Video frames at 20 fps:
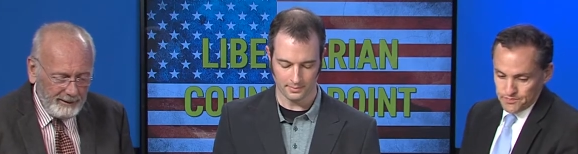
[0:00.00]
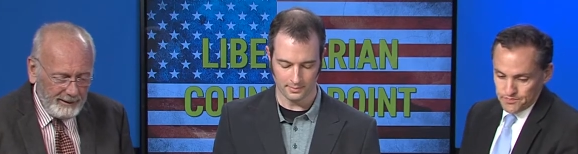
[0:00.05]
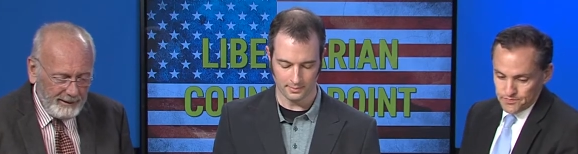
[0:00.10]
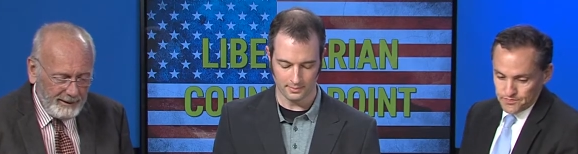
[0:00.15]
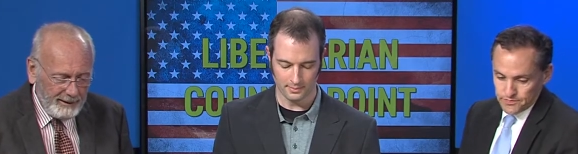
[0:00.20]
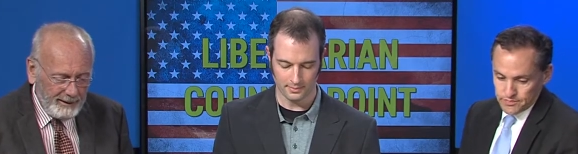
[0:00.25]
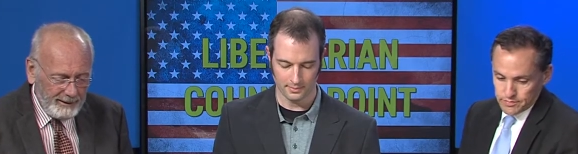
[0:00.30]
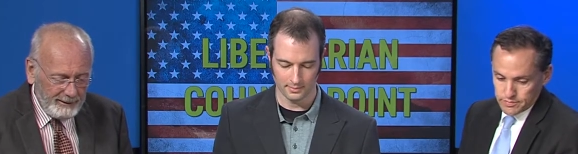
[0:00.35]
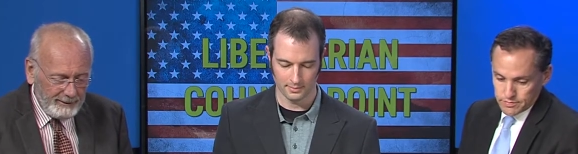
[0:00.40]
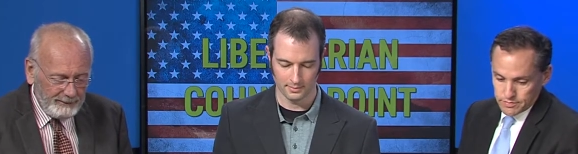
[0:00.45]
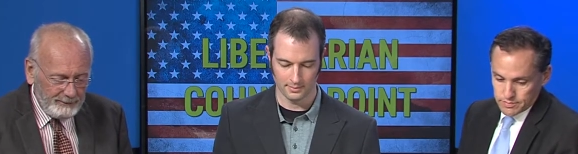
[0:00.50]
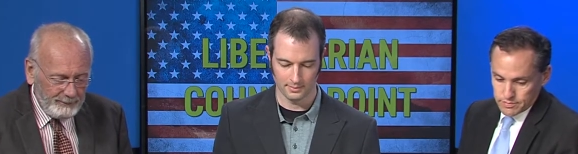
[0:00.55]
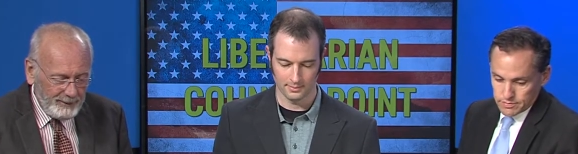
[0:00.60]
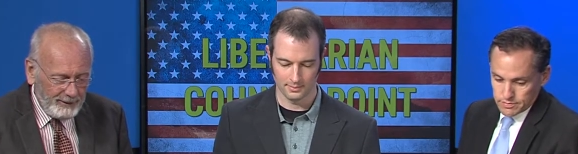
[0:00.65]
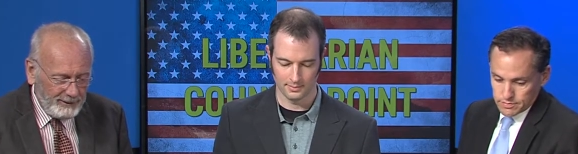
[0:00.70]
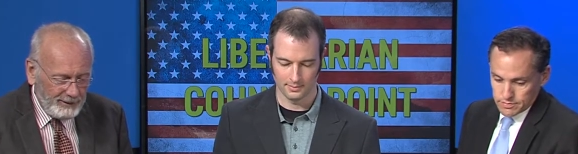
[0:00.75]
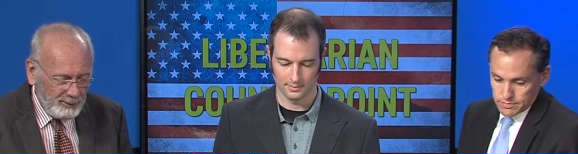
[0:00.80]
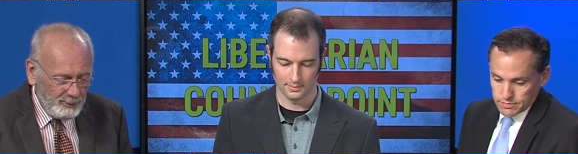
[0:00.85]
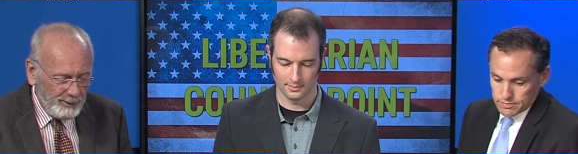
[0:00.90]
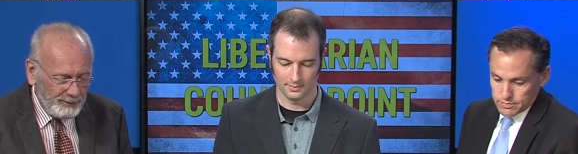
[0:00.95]

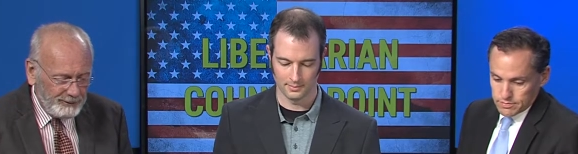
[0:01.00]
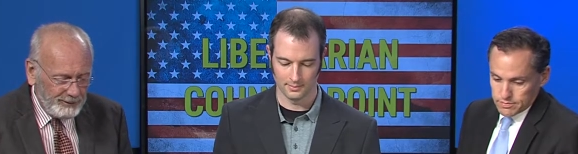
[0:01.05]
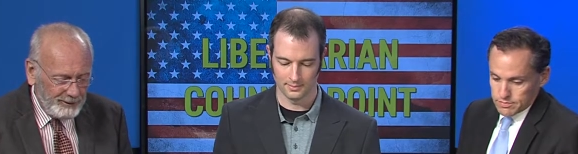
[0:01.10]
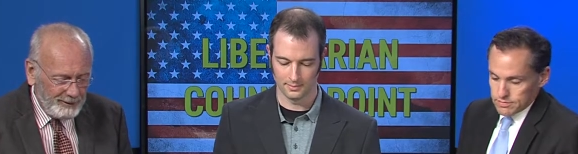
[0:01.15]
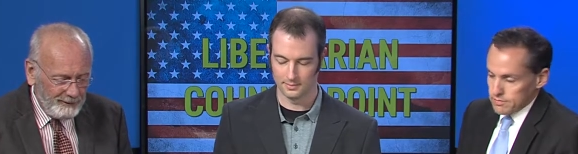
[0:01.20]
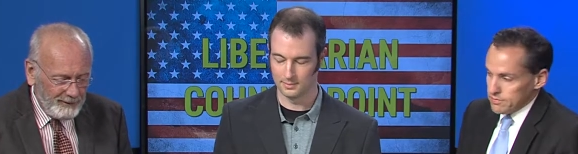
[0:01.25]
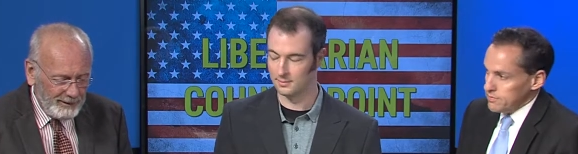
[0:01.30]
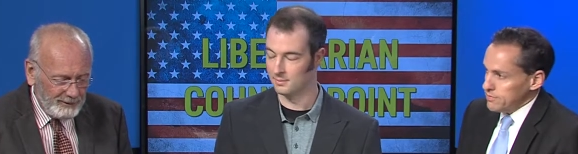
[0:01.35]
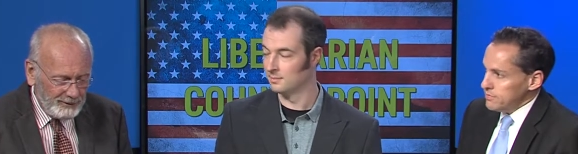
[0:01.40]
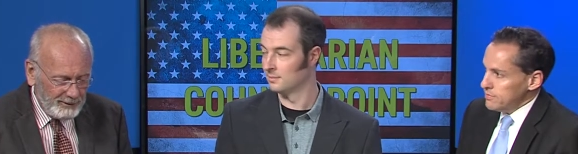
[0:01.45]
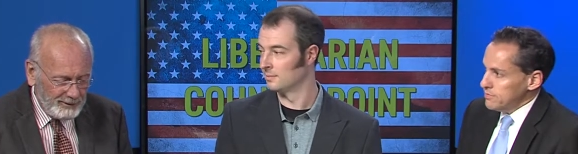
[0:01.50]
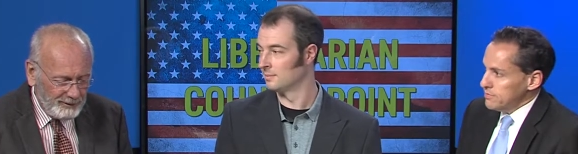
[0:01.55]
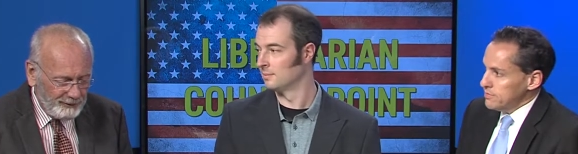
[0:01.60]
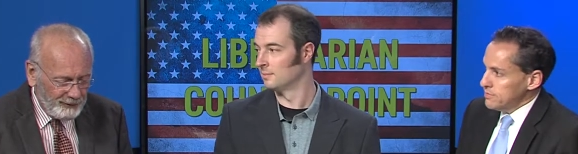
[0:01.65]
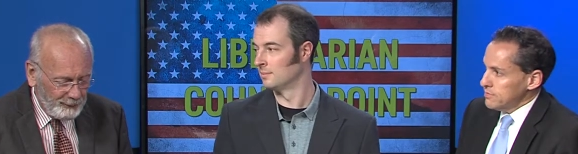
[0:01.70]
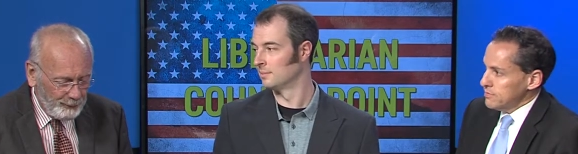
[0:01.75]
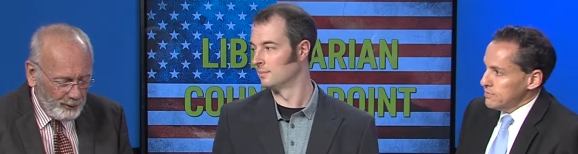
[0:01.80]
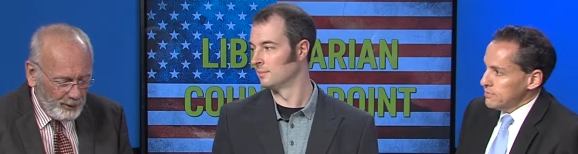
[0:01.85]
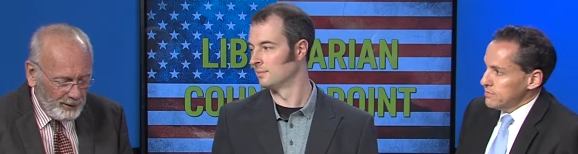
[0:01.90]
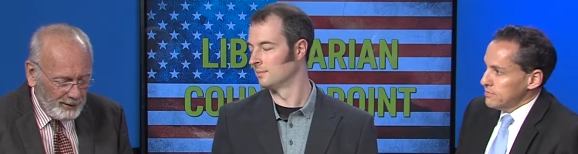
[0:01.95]
Speaker 1: but U.S. intervention is
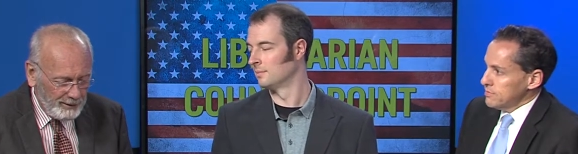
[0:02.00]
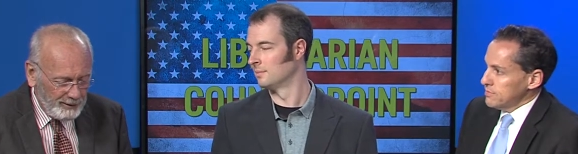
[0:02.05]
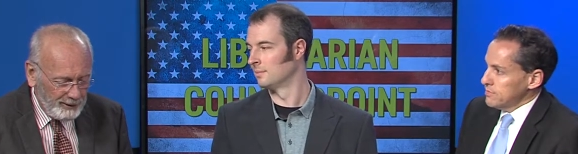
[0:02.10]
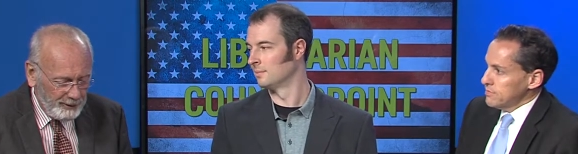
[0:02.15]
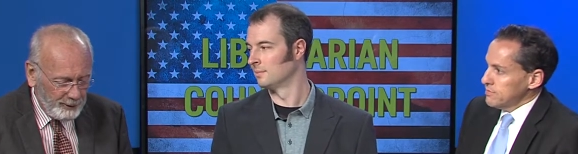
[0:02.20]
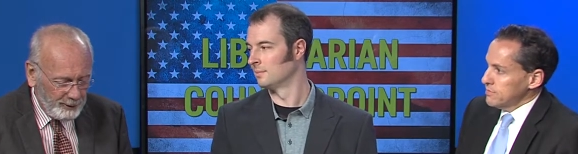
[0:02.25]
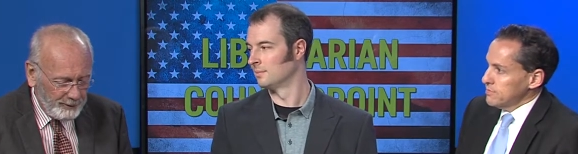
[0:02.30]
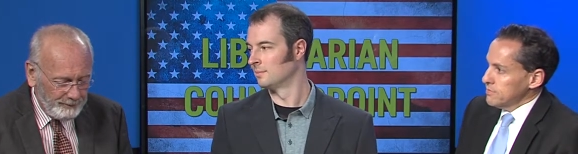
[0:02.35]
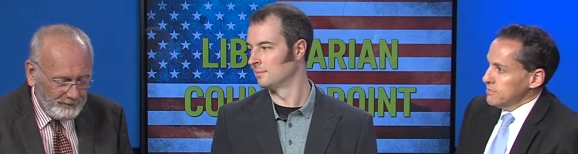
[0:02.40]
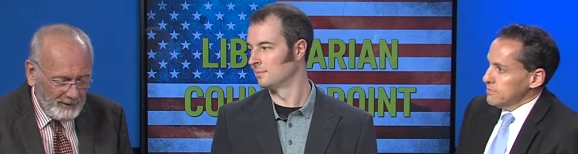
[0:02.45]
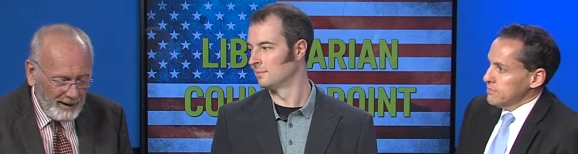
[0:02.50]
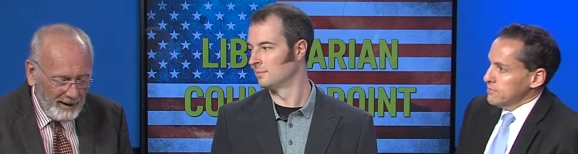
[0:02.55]
the wrong cure.